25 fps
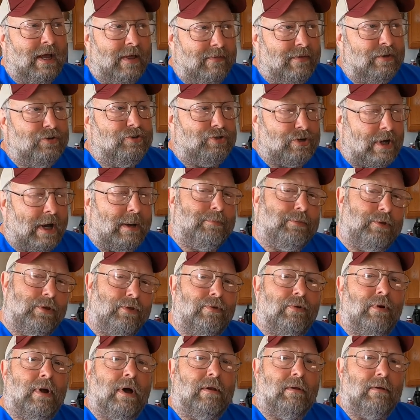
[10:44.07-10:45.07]
and then chop
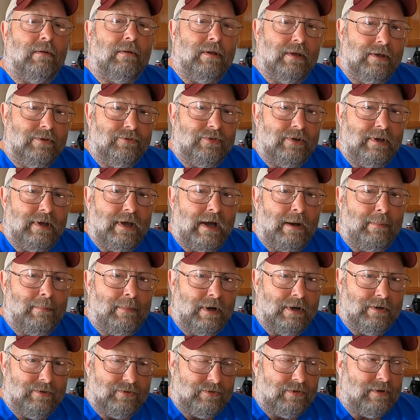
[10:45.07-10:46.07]
the throttle and see how
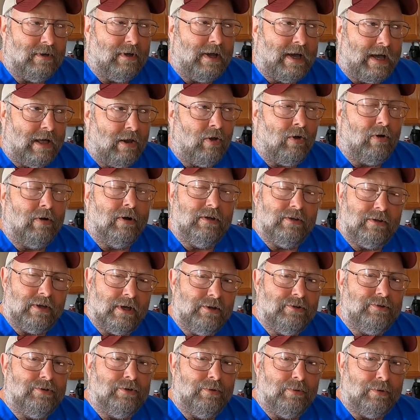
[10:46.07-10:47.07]
much, uh, how long it
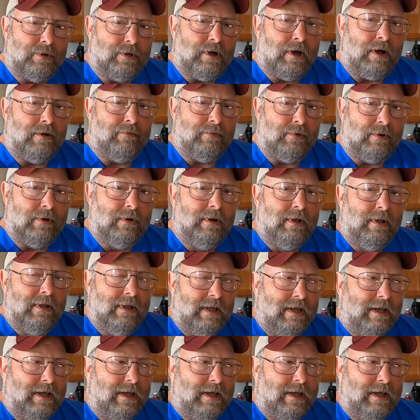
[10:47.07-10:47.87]
takes you to recover